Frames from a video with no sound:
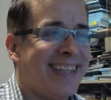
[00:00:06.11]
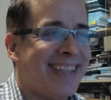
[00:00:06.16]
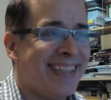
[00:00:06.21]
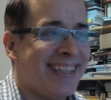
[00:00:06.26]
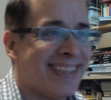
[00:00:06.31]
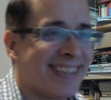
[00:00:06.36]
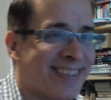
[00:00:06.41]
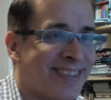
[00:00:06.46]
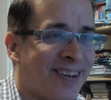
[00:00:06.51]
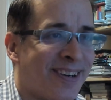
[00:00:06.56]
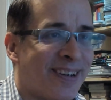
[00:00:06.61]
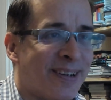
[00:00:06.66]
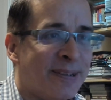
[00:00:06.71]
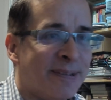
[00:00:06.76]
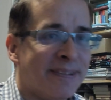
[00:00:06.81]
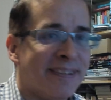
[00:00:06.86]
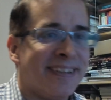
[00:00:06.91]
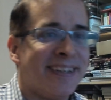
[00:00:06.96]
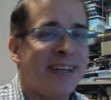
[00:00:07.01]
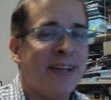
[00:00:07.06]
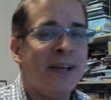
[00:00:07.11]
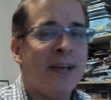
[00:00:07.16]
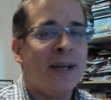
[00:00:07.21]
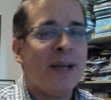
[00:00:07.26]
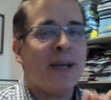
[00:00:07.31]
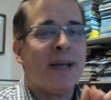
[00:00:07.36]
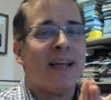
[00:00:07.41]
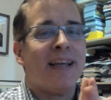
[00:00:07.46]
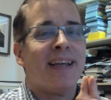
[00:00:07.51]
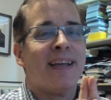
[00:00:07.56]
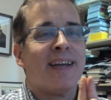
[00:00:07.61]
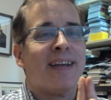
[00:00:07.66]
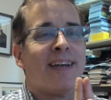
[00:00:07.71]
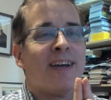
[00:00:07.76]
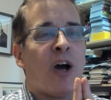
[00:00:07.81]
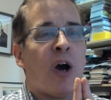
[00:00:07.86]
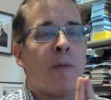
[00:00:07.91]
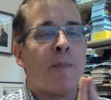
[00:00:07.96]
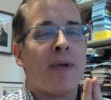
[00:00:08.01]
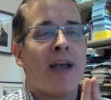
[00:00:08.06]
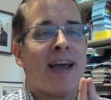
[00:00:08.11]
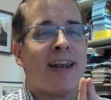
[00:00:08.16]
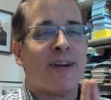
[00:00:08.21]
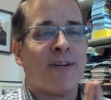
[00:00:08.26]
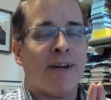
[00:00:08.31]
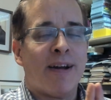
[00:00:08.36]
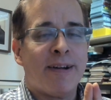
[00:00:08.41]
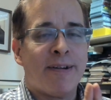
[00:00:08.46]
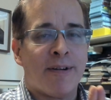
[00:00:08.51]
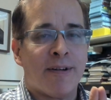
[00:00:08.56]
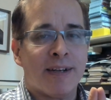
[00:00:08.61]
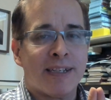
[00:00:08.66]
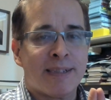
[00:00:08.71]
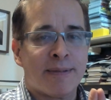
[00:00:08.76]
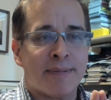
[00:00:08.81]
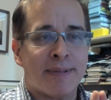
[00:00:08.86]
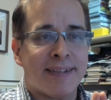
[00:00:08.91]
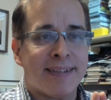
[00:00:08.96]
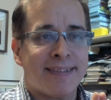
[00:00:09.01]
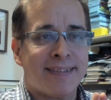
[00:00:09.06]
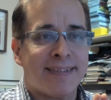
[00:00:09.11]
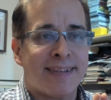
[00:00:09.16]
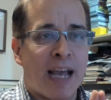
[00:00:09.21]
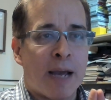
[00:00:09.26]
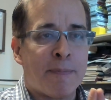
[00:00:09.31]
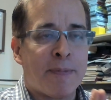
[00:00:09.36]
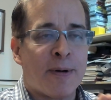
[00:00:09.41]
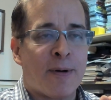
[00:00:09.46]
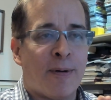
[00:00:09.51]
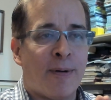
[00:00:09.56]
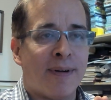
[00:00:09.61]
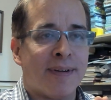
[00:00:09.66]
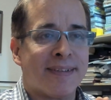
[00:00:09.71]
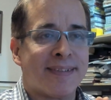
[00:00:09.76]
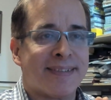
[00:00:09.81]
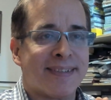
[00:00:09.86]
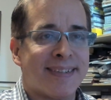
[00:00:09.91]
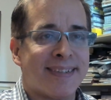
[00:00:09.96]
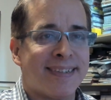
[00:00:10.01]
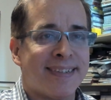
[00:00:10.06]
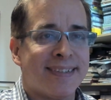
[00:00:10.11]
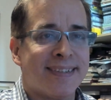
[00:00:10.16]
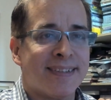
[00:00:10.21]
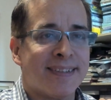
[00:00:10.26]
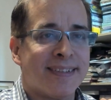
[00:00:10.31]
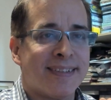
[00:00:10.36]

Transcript: Let's start over. Hope you had a great Christmas. Happy Kwanzaa.